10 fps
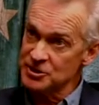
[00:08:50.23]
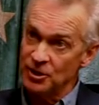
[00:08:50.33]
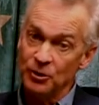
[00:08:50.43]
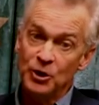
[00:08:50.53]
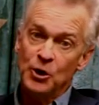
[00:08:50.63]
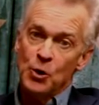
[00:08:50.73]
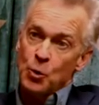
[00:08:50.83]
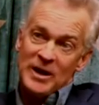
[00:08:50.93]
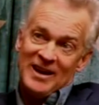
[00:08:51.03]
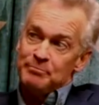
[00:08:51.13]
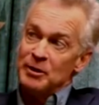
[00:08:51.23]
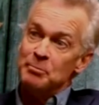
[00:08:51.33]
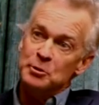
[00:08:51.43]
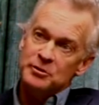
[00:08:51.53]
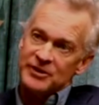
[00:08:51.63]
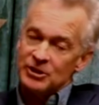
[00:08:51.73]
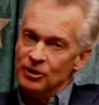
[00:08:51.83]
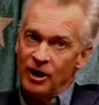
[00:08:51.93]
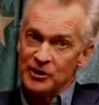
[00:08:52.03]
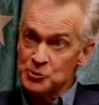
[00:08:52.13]
So we have been moving. The
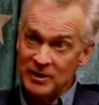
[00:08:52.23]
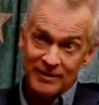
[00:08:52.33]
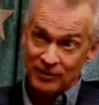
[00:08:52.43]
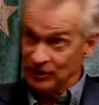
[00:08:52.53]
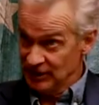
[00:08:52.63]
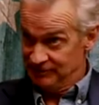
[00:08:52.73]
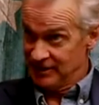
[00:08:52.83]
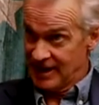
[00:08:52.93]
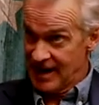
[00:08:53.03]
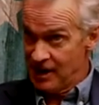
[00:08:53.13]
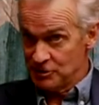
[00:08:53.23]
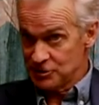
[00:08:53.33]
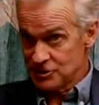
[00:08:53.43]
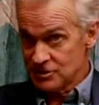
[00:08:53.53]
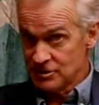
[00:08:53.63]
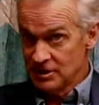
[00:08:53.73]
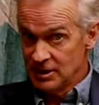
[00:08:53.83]
longest we've ever lived in a house